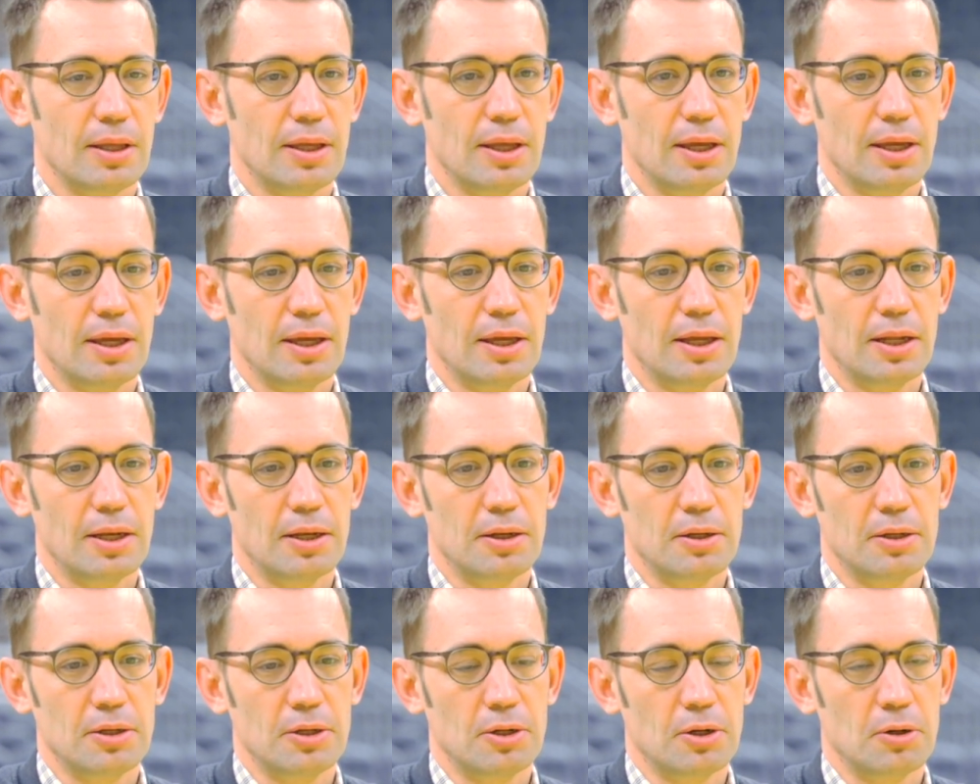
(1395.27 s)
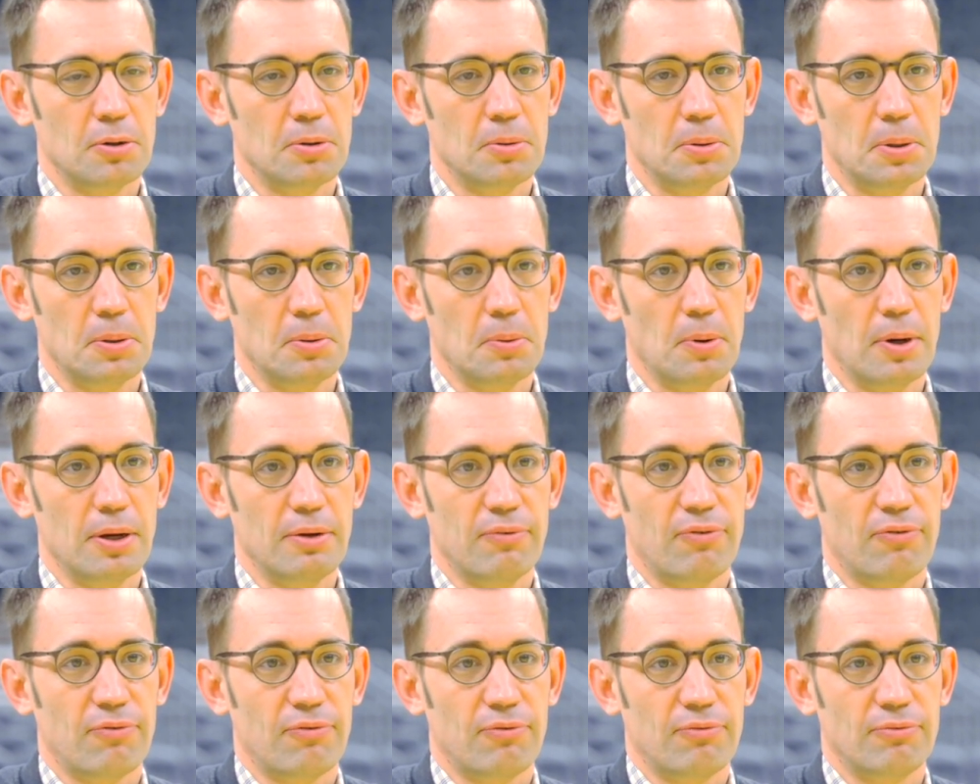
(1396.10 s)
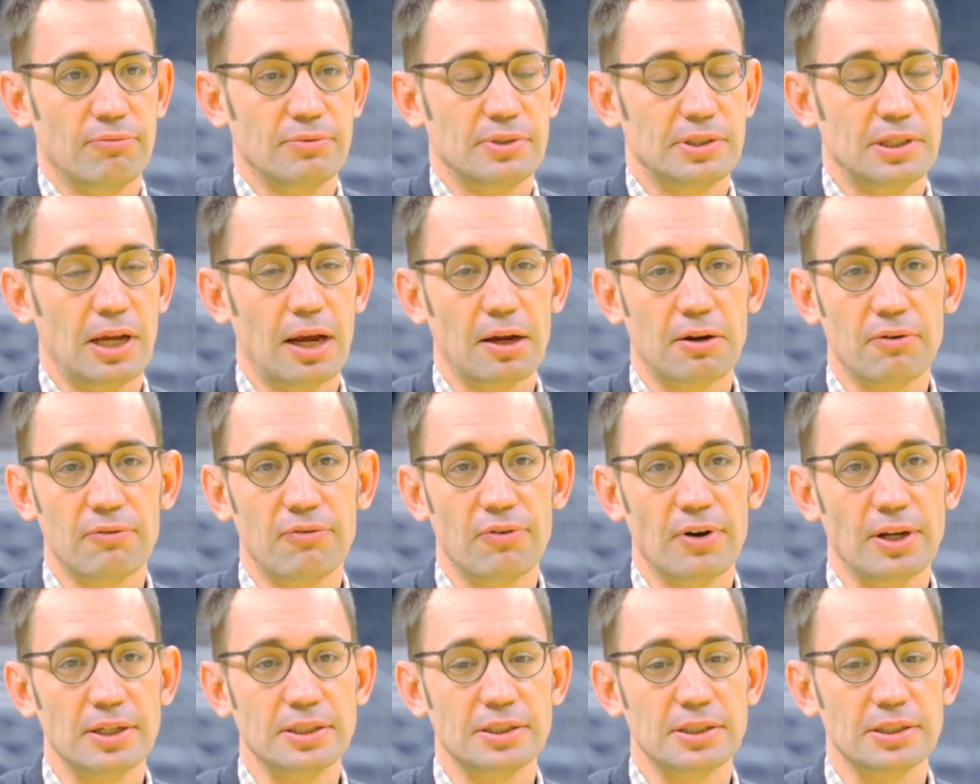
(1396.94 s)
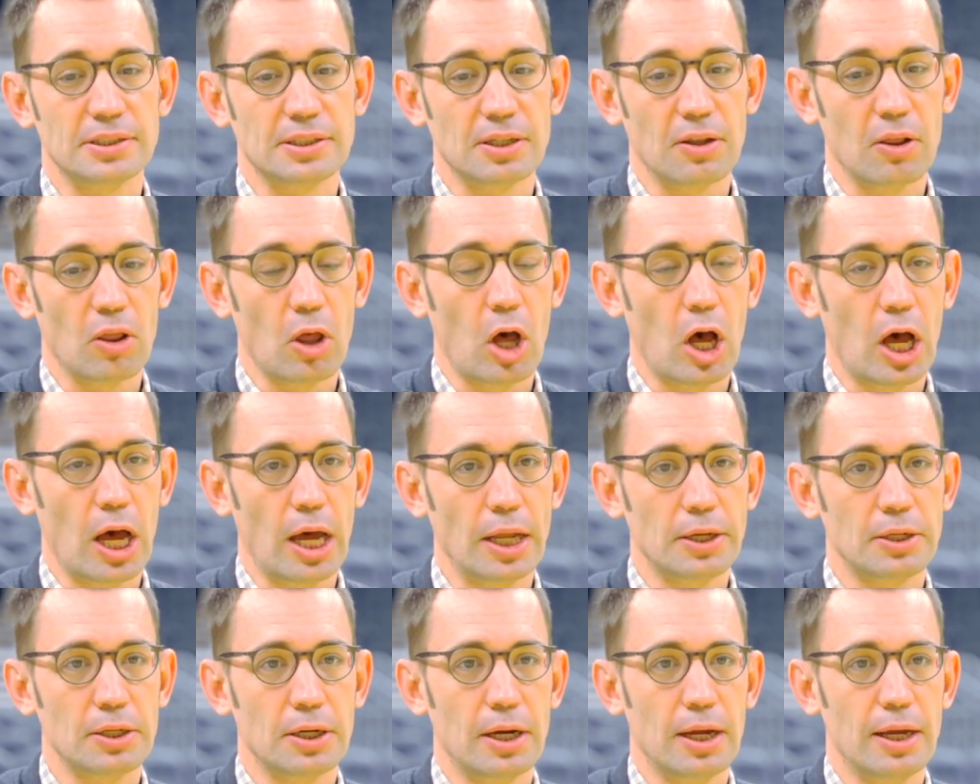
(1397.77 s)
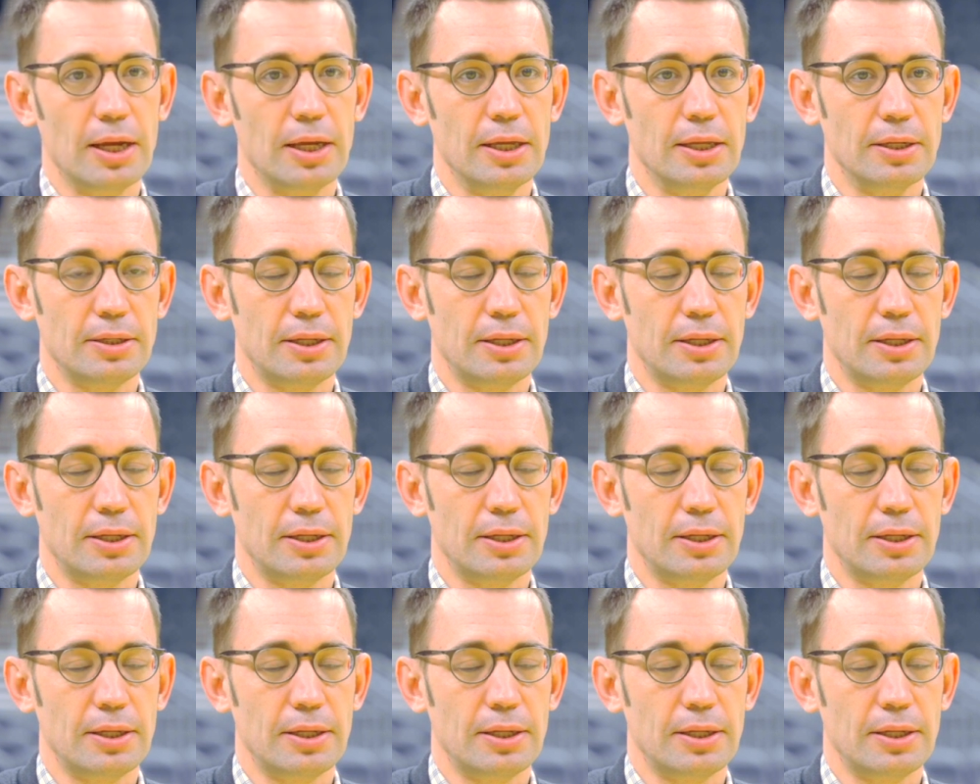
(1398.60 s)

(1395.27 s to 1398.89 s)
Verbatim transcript: And, you know, my wife sacrifices a lot, right?